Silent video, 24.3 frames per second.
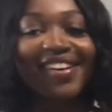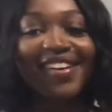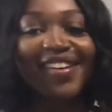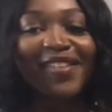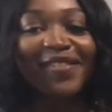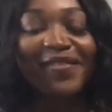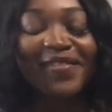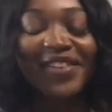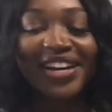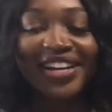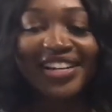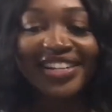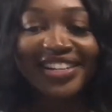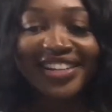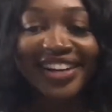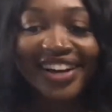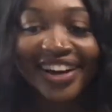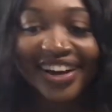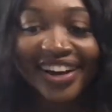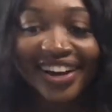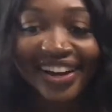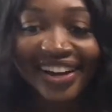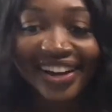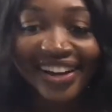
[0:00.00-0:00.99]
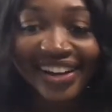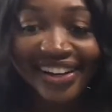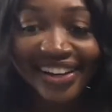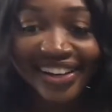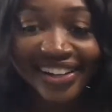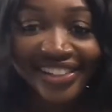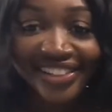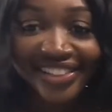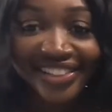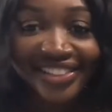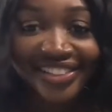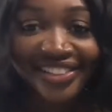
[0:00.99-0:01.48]
Oh my
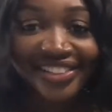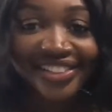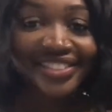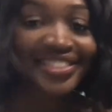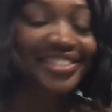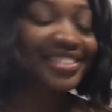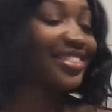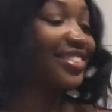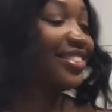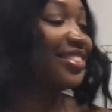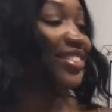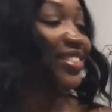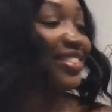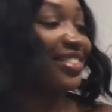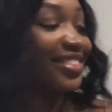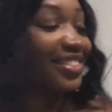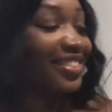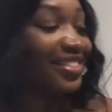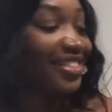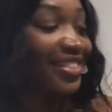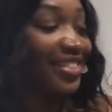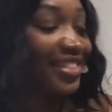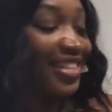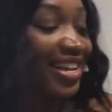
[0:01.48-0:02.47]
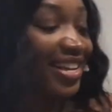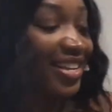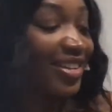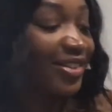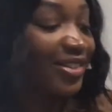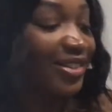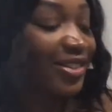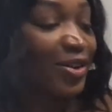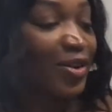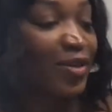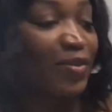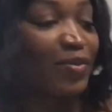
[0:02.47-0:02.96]
gosh. Thank
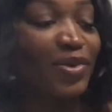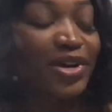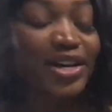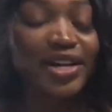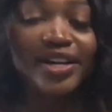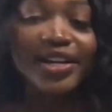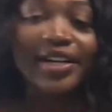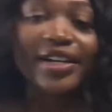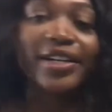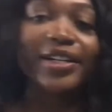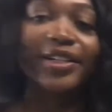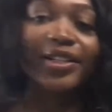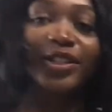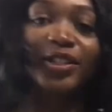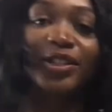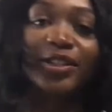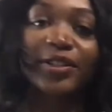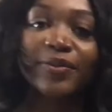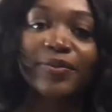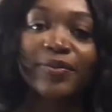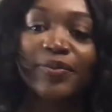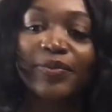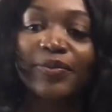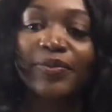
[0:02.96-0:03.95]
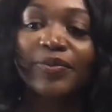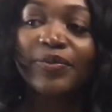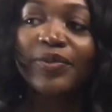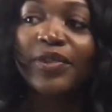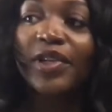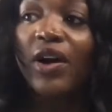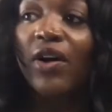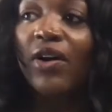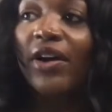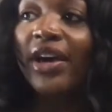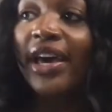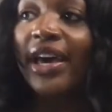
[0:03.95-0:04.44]
you so much.
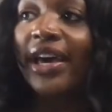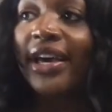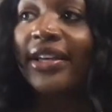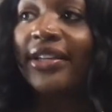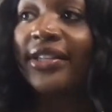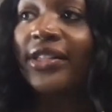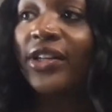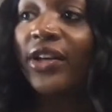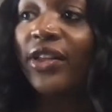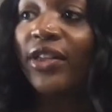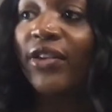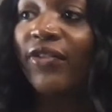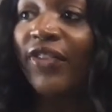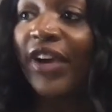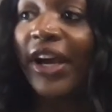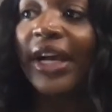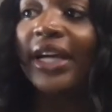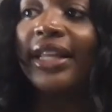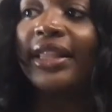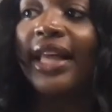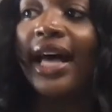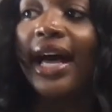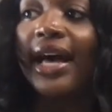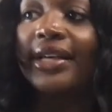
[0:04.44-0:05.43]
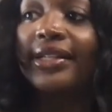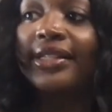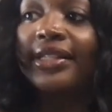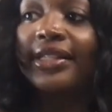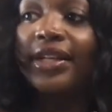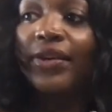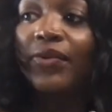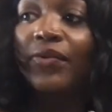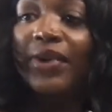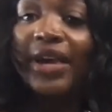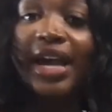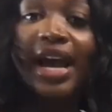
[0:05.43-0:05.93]
Okay, so the very last
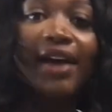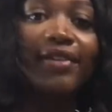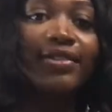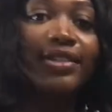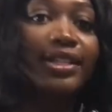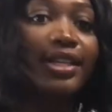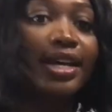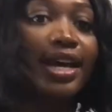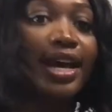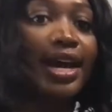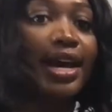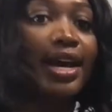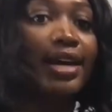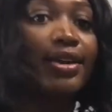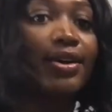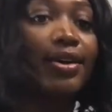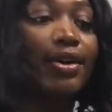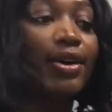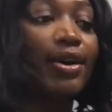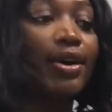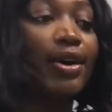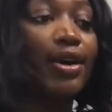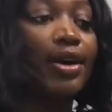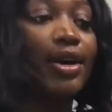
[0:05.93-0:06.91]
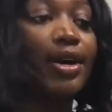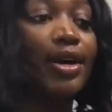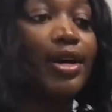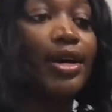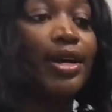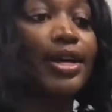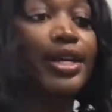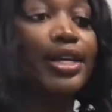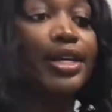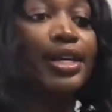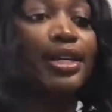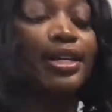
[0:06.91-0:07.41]
thing we have to add
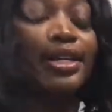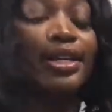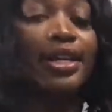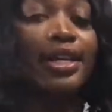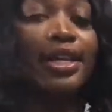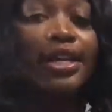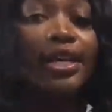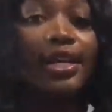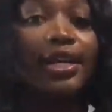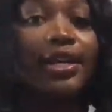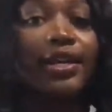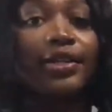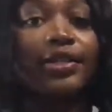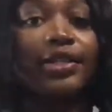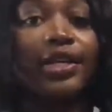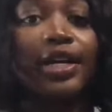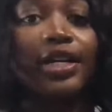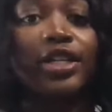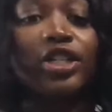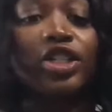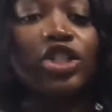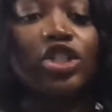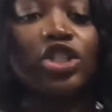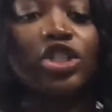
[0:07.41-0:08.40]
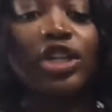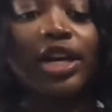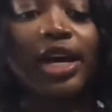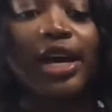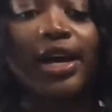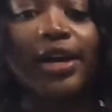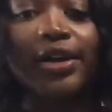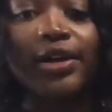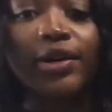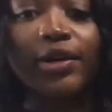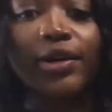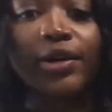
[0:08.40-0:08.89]
on is our
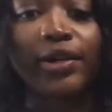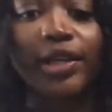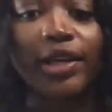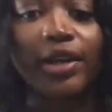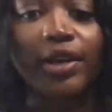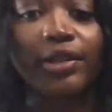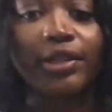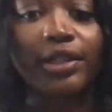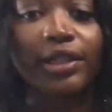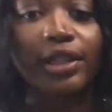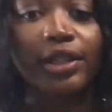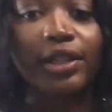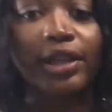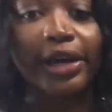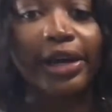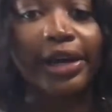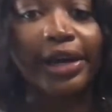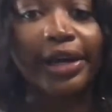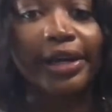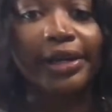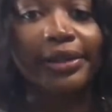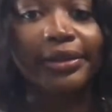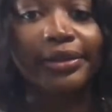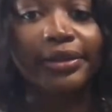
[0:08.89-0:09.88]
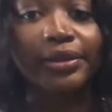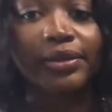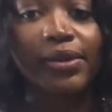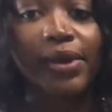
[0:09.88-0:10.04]
shadow. Y'all see that?